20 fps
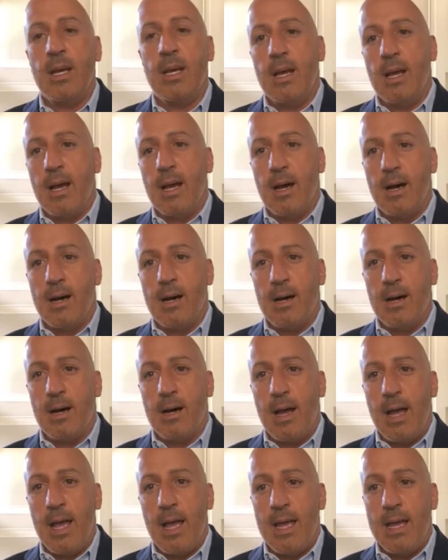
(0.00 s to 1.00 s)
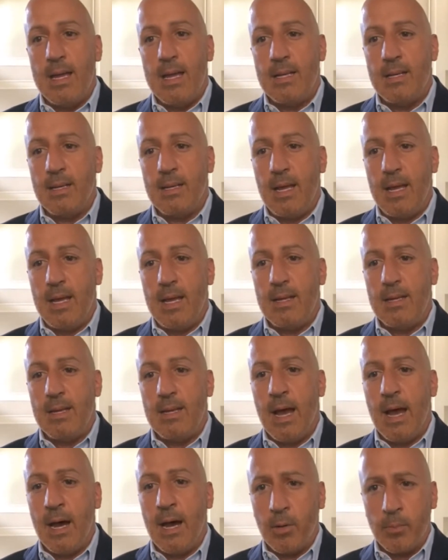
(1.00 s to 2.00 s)
and
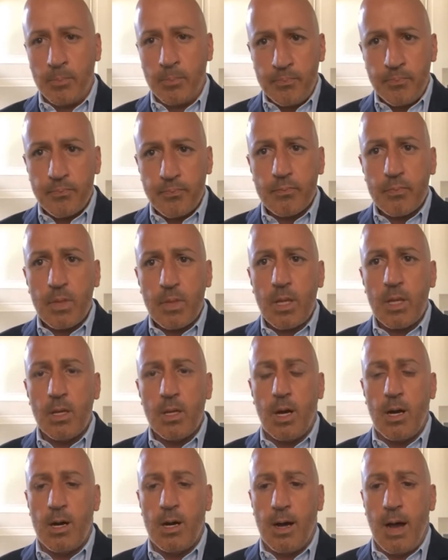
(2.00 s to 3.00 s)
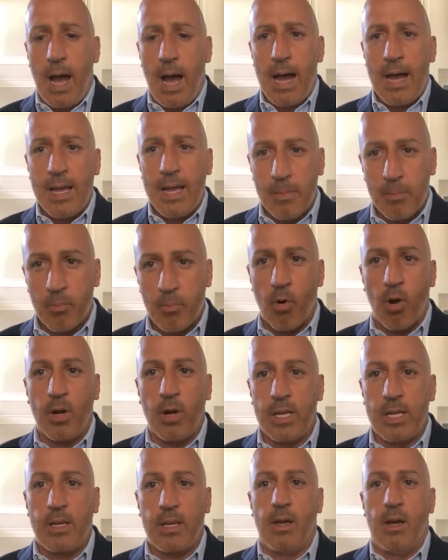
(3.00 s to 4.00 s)
now I am
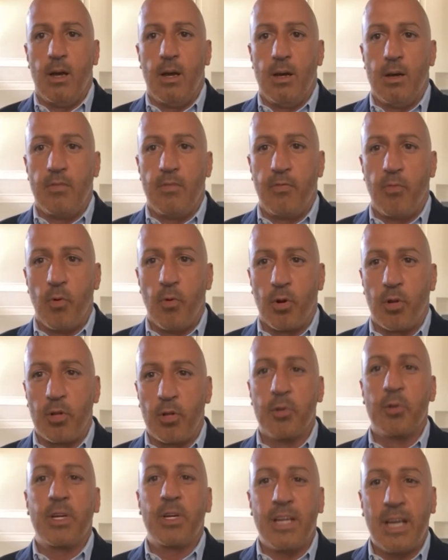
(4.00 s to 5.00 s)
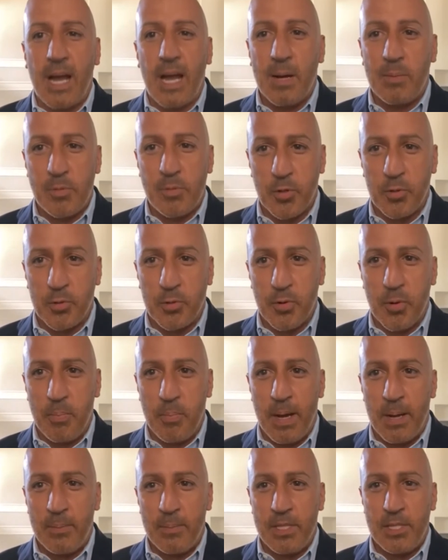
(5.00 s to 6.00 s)
running for clerk and comptroller of
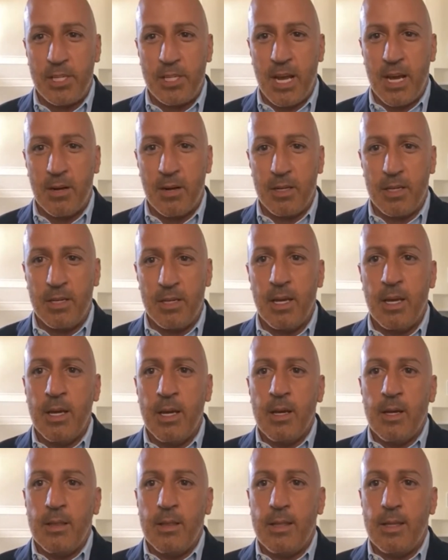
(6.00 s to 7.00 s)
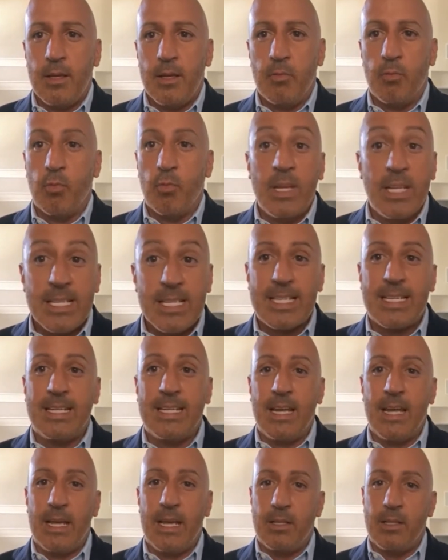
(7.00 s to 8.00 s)
Palm Beach County. The
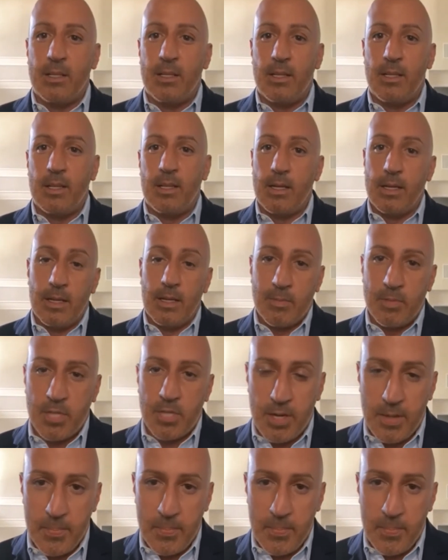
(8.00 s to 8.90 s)
reason, I'm sorry.